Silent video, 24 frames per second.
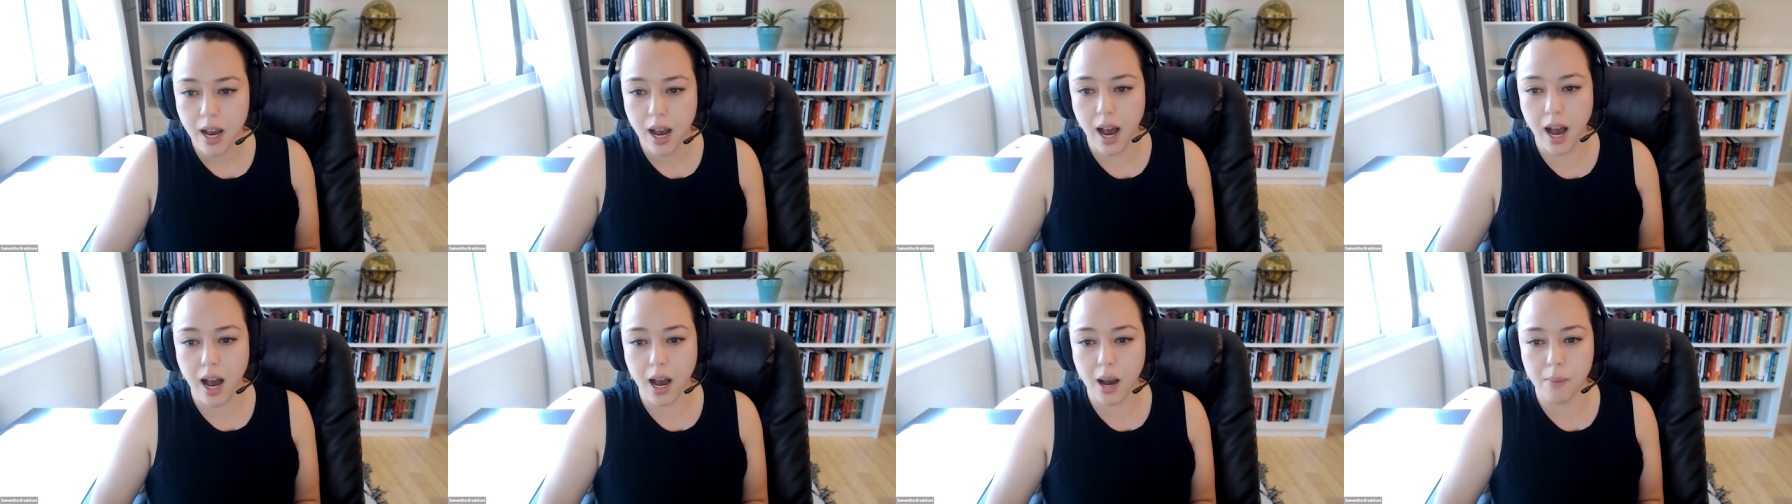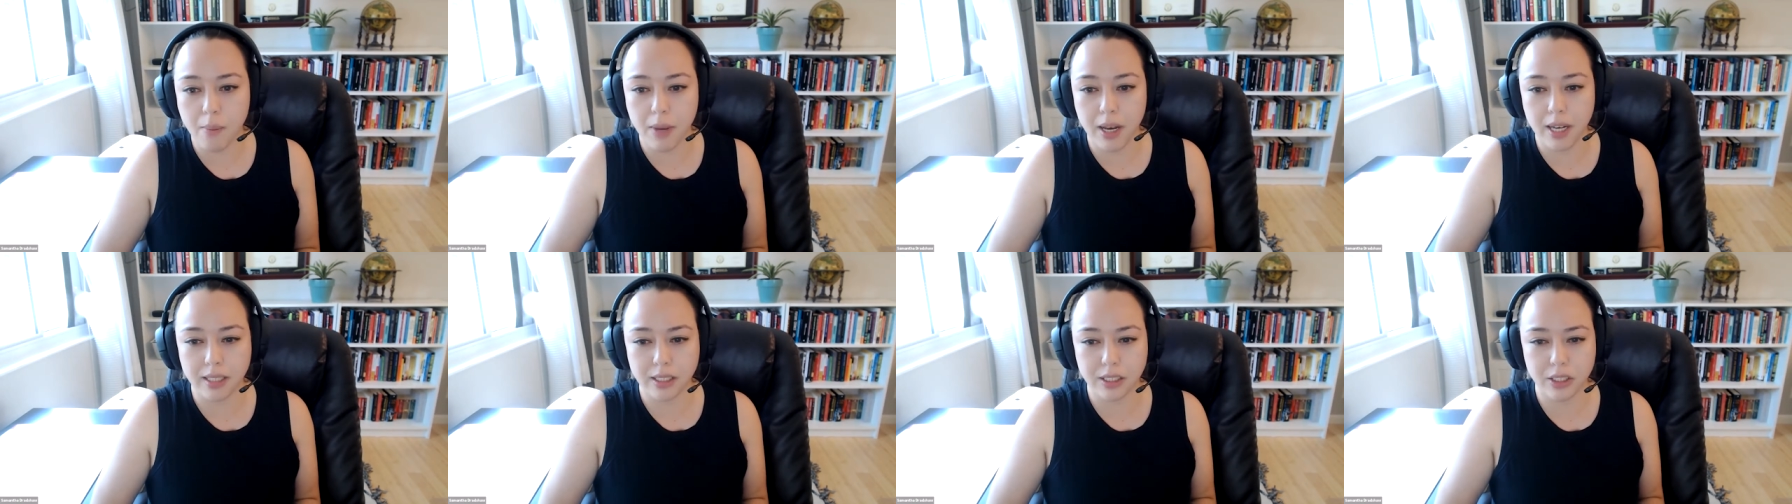
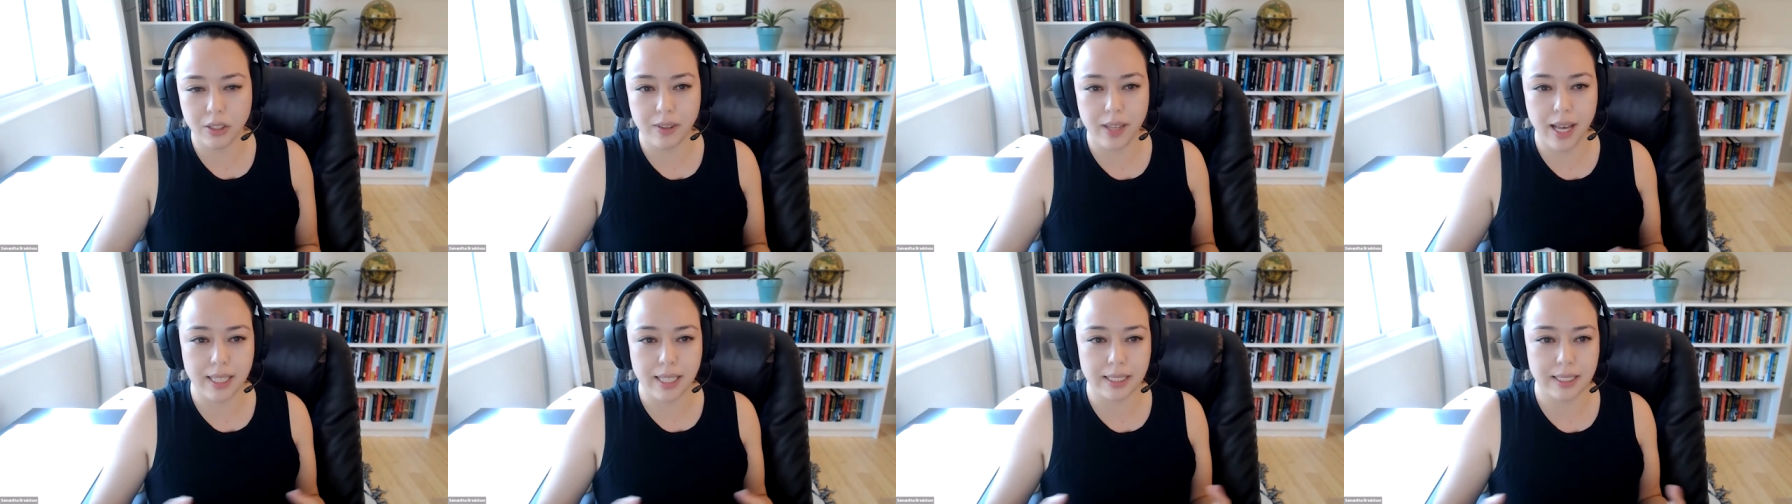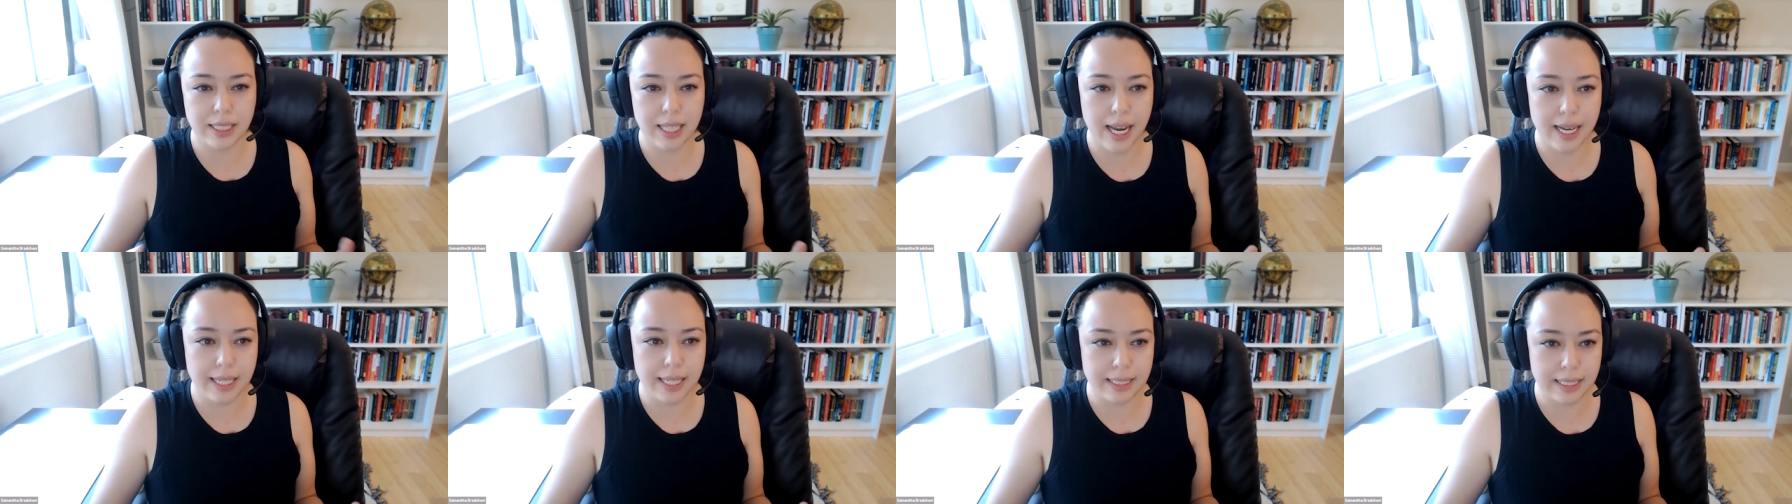Um, and so that's
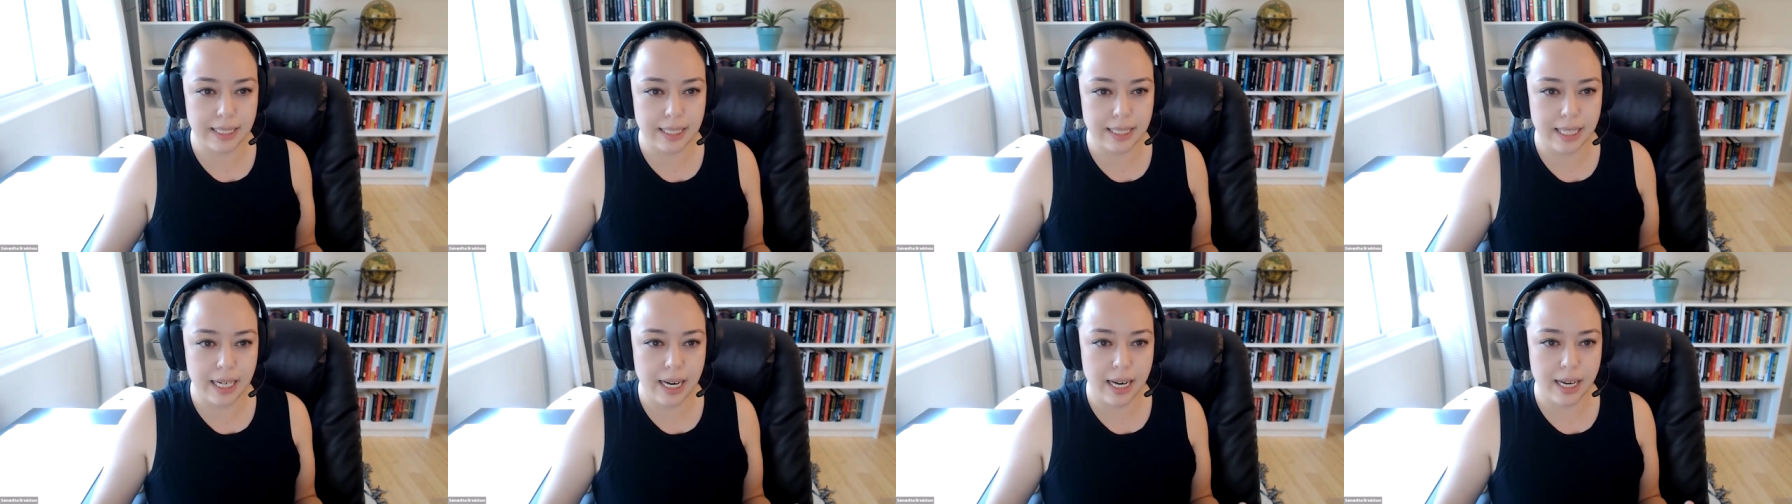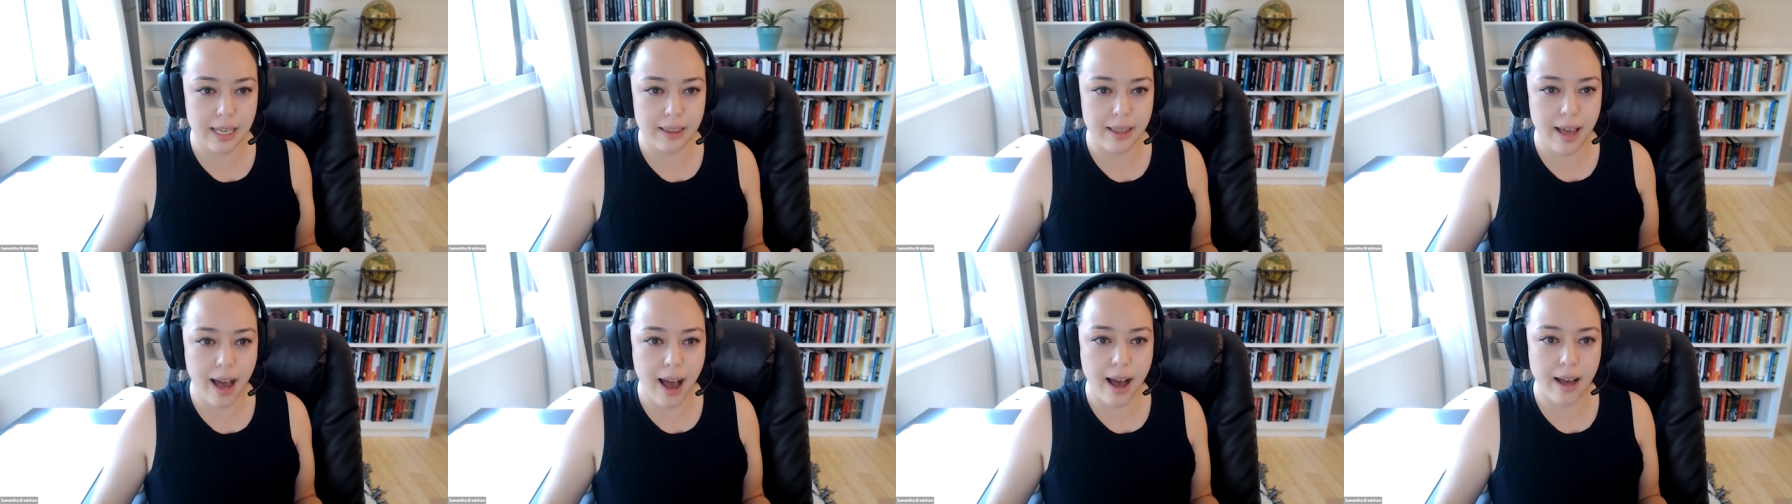the idea
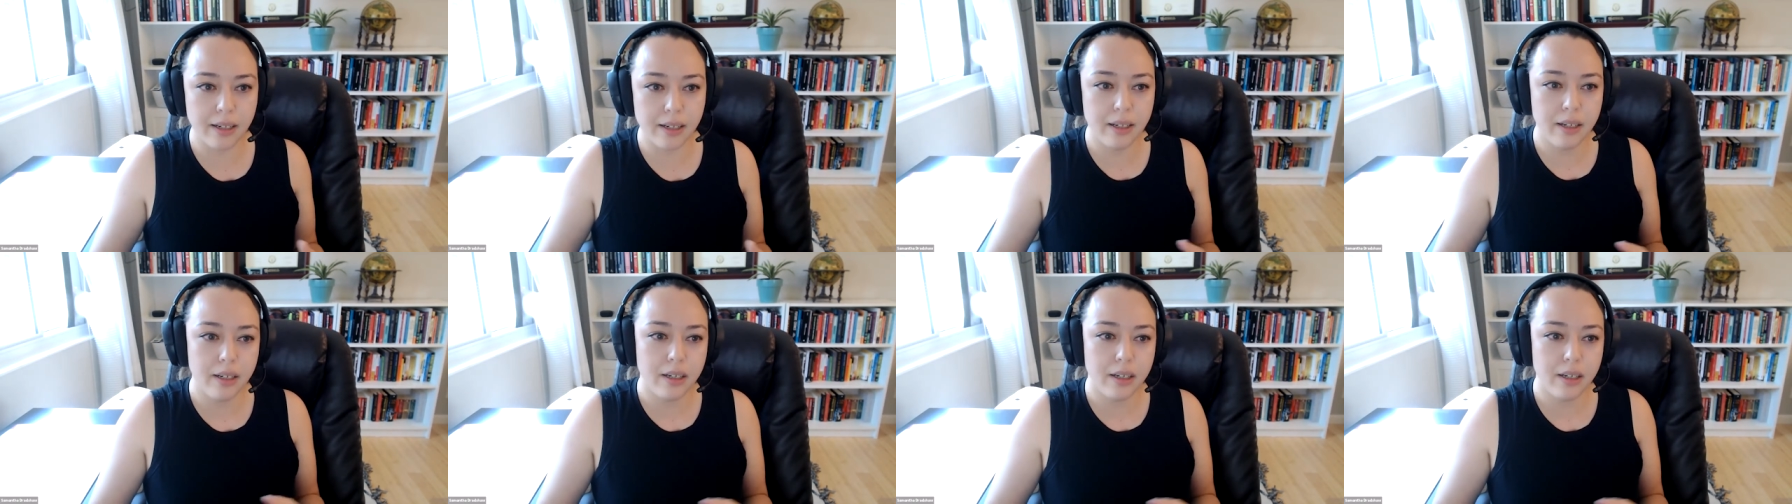that